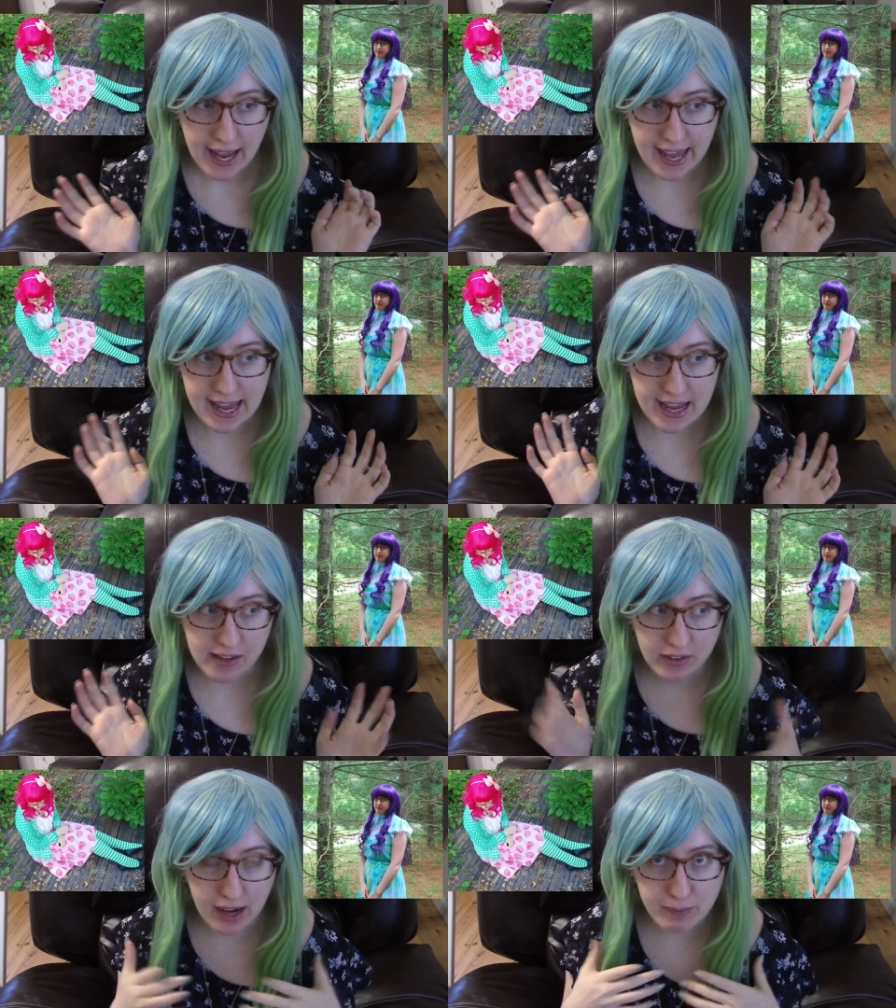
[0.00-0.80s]

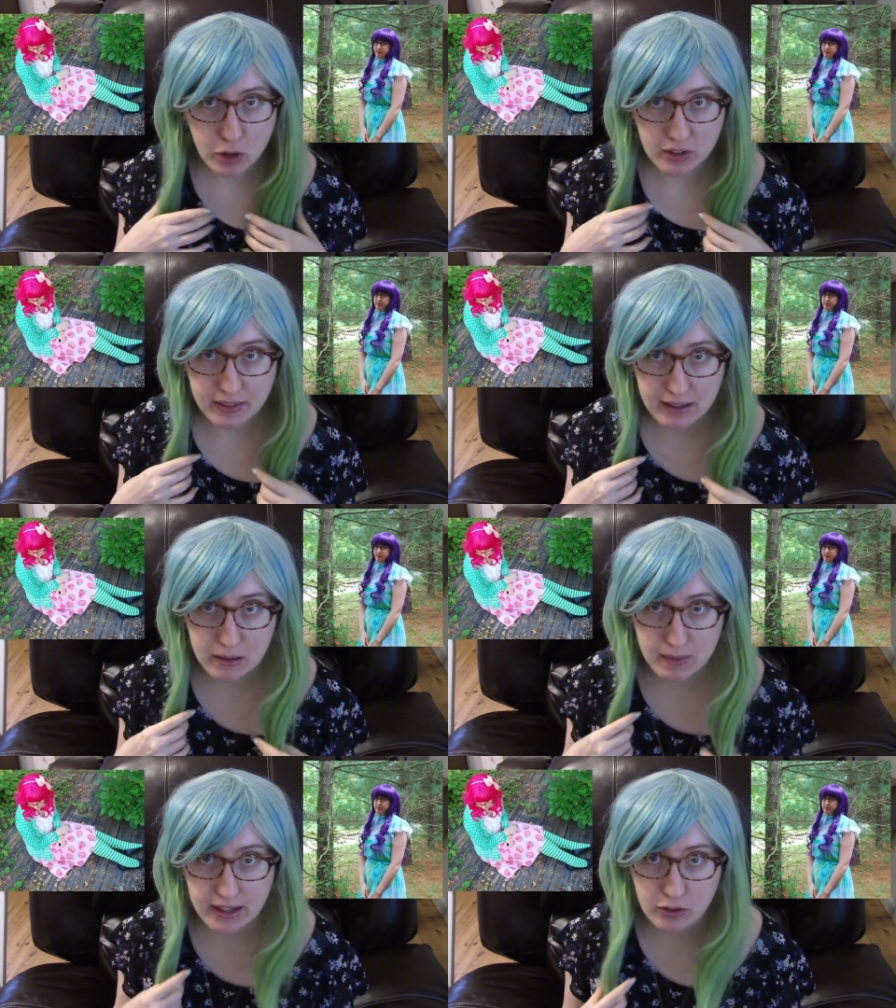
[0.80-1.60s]
And I'm using
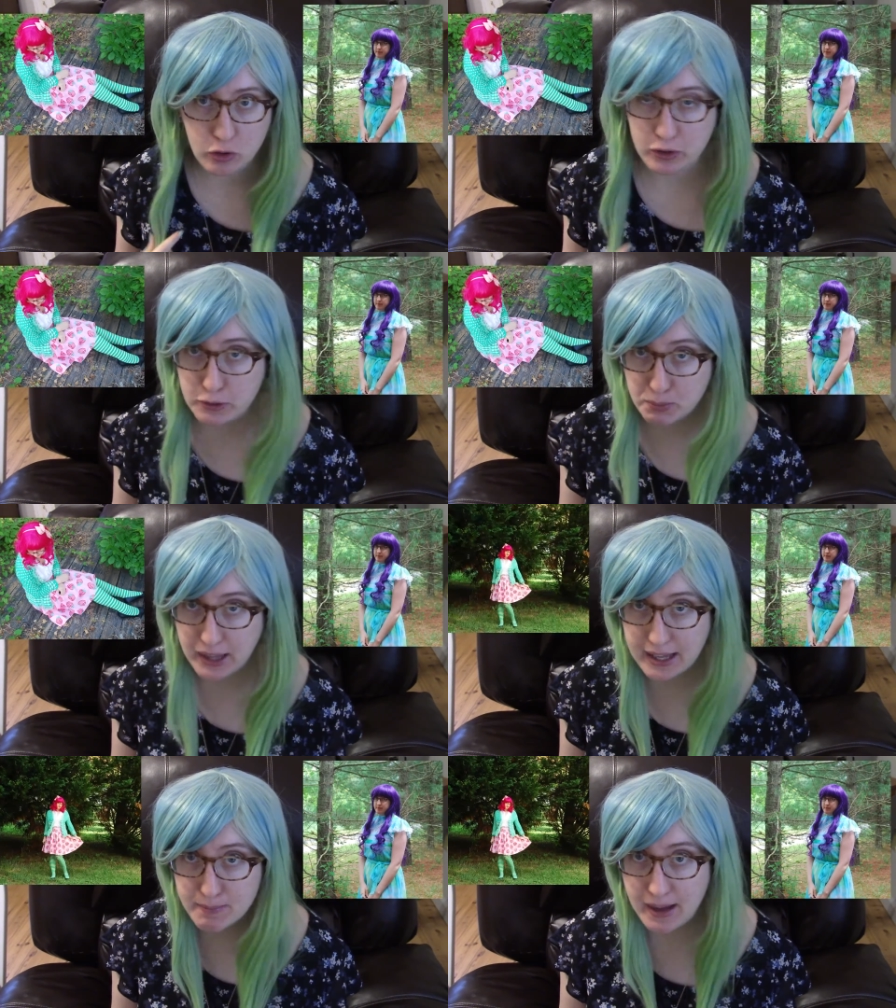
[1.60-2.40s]
them to
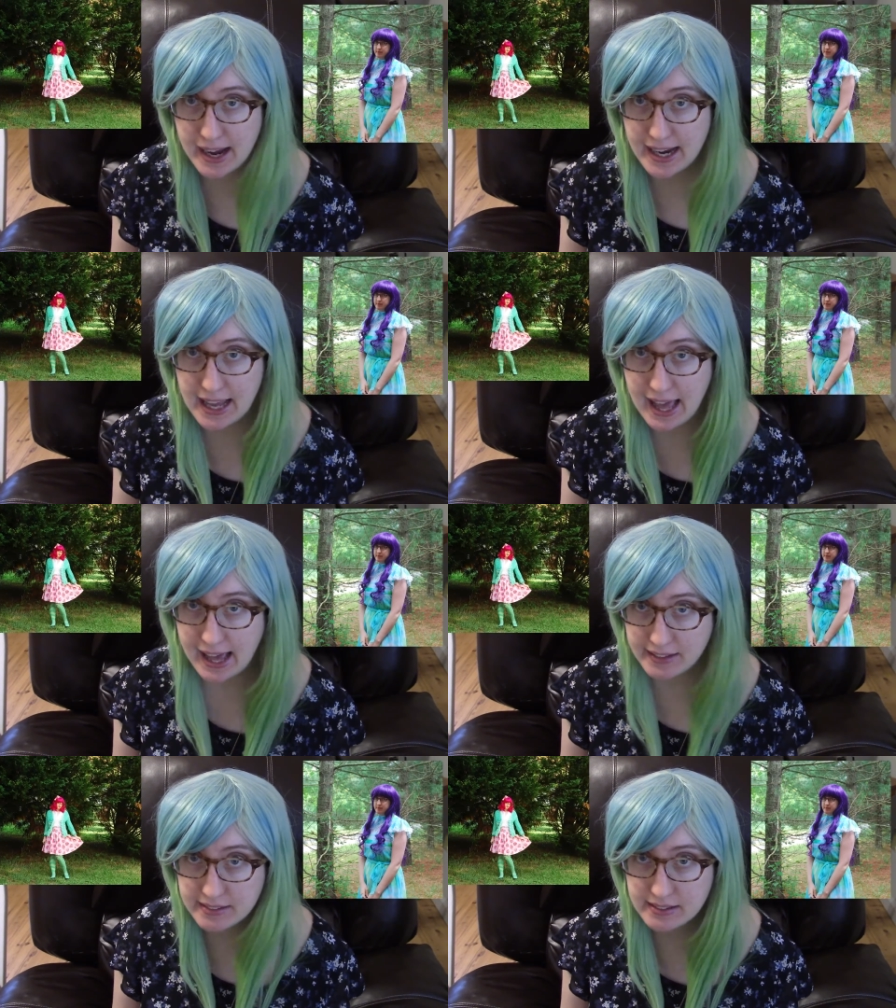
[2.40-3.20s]
display my
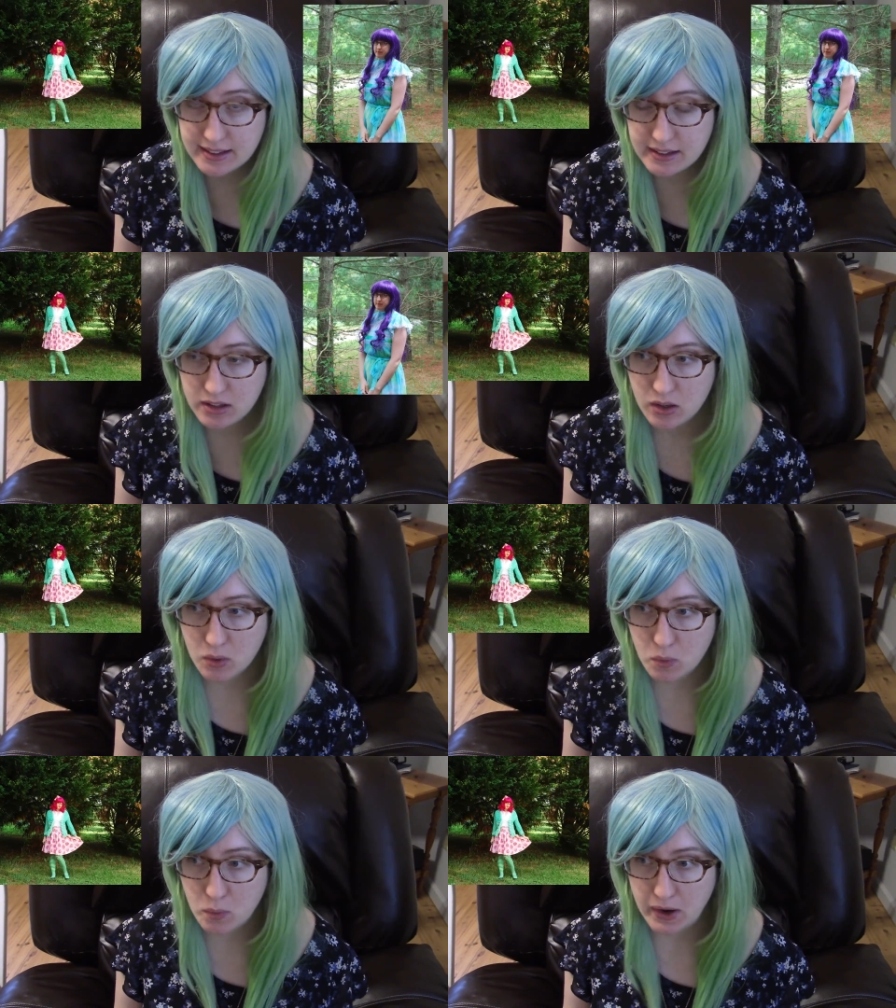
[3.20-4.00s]
hats
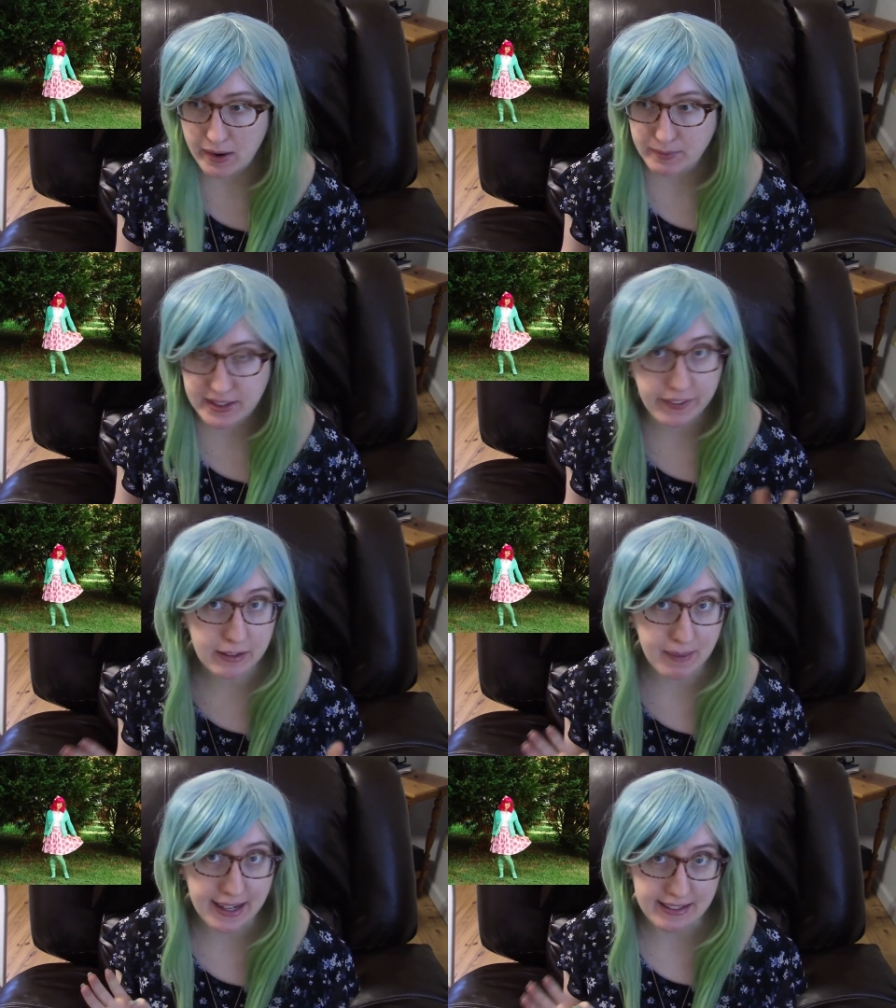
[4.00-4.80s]
where I'm selling
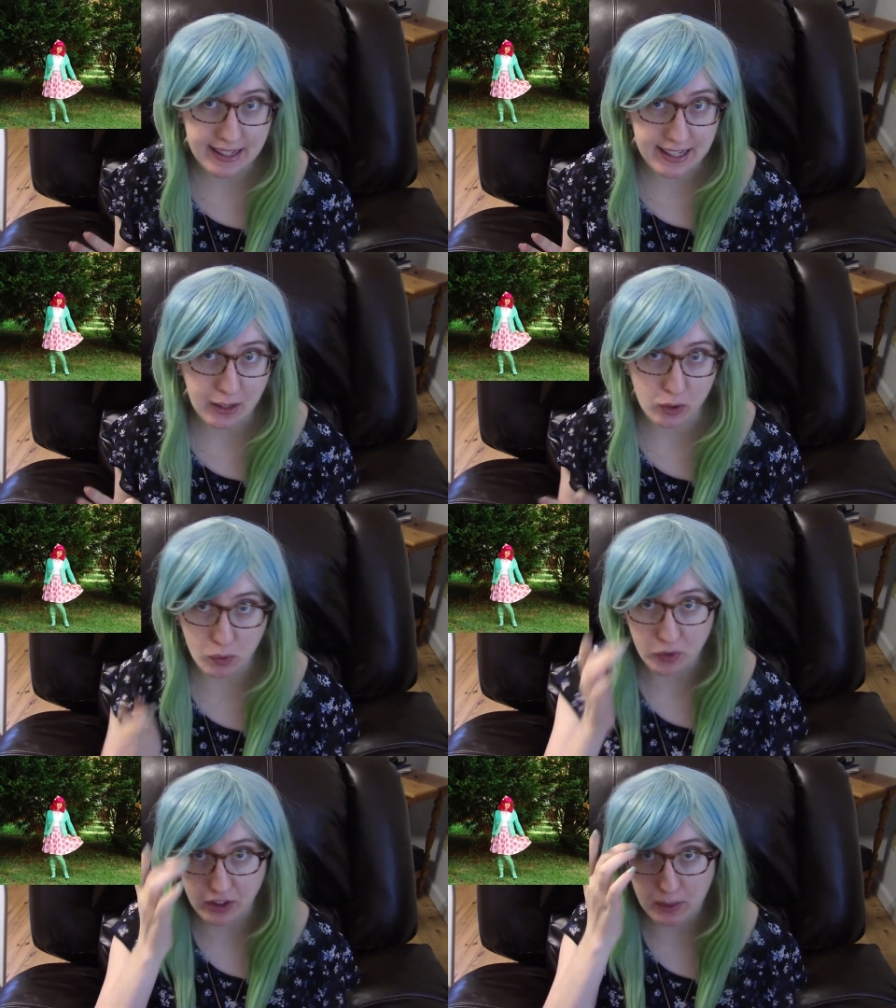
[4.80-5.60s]
my knitting and
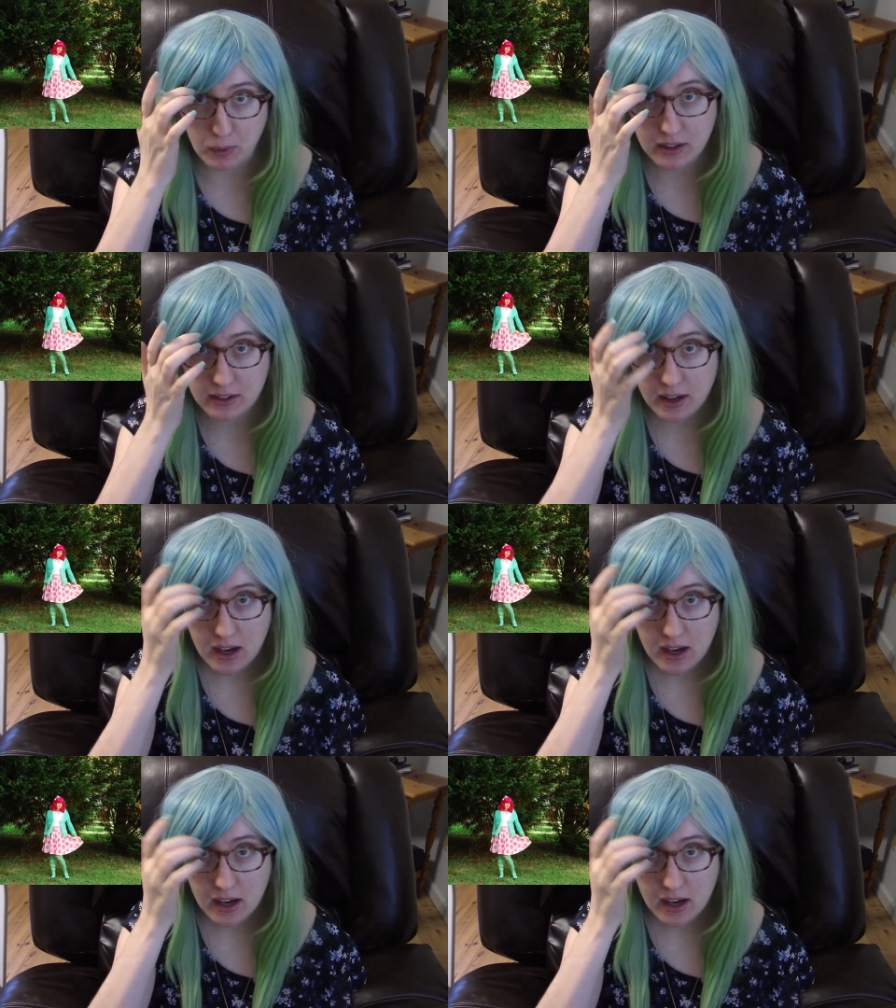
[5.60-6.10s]
crochet work.